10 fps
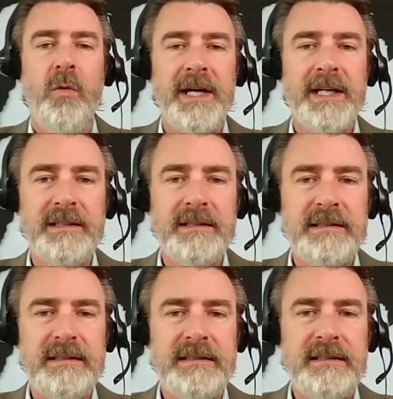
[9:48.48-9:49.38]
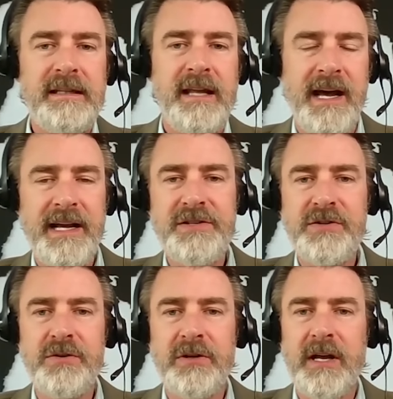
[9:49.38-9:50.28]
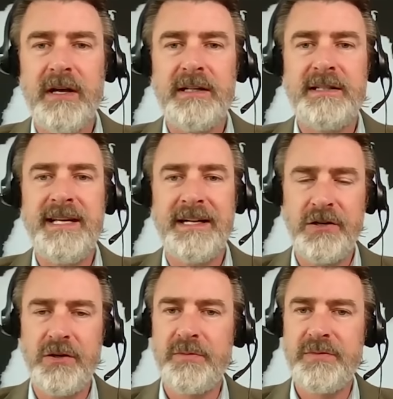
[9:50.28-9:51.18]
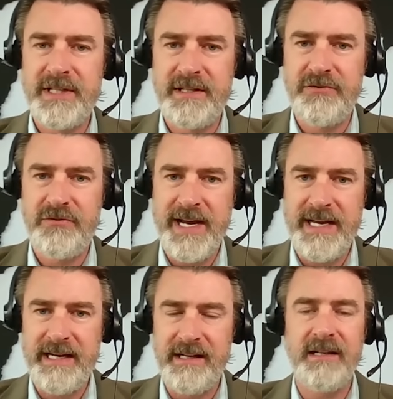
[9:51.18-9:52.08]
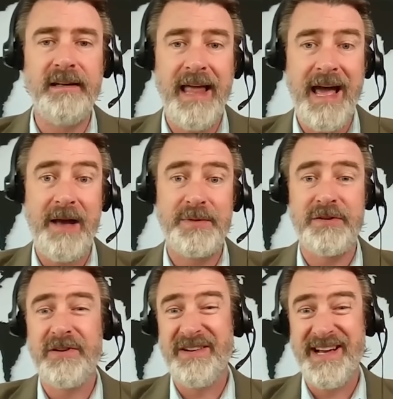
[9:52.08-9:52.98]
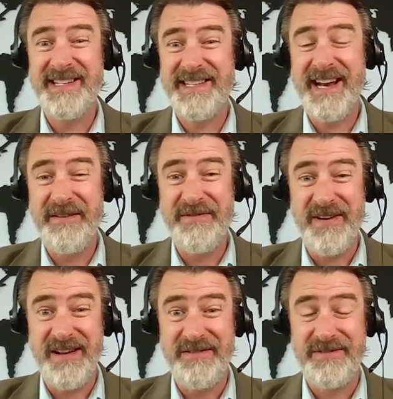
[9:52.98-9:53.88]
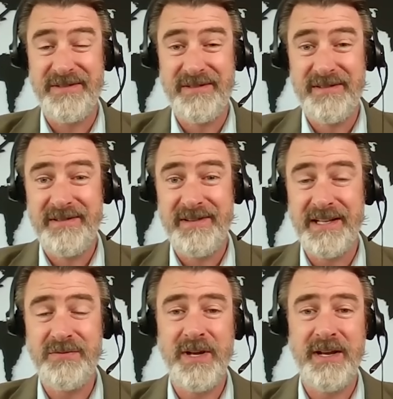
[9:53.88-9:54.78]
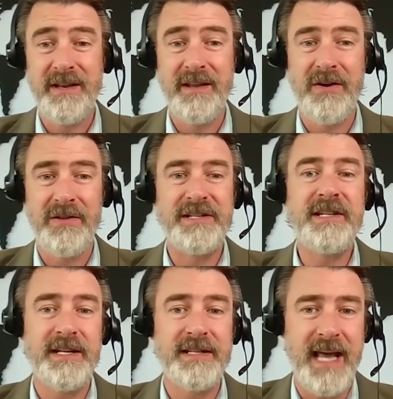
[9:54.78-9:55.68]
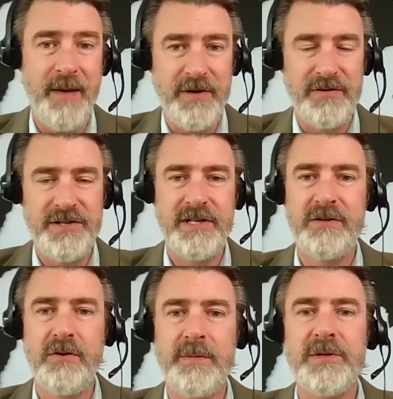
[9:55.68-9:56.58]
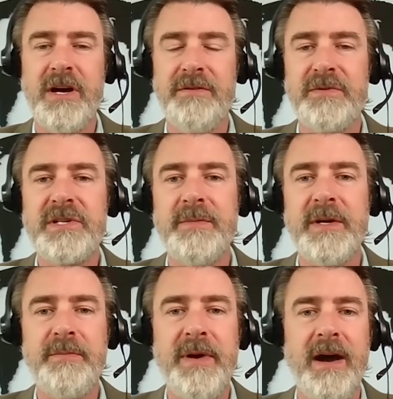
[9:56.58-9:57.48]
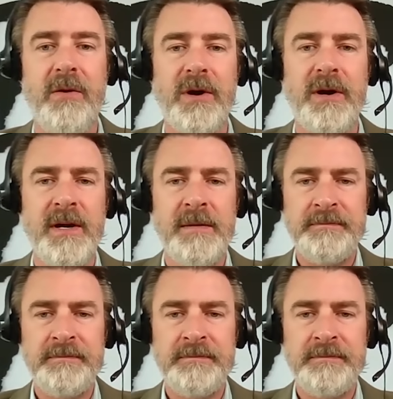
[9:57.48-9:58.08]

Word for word: Well, the high school technical training collapsed around nineteen eighty-five. That's when all these cuts happened, just as Gorbachev was coming to power,